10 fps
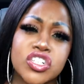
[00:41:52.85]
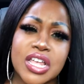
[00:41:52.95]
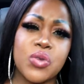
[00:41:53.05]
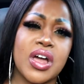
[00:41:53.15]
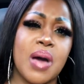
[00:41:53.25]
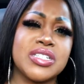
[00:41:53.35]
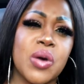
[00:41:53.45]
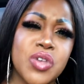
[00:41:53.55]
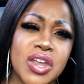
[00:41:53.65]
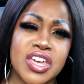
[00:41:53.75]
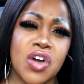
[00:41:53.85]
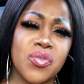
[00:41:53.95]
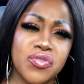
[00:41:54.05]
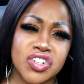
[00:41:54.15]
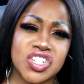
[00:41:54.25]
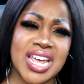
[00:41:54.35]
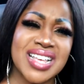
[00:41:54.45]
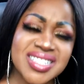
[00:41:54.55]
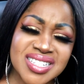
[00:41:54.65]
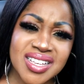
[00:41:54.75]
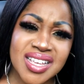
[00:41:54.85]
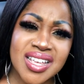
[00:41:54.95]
So now you wanna come tell me you had a girlfriend with your chest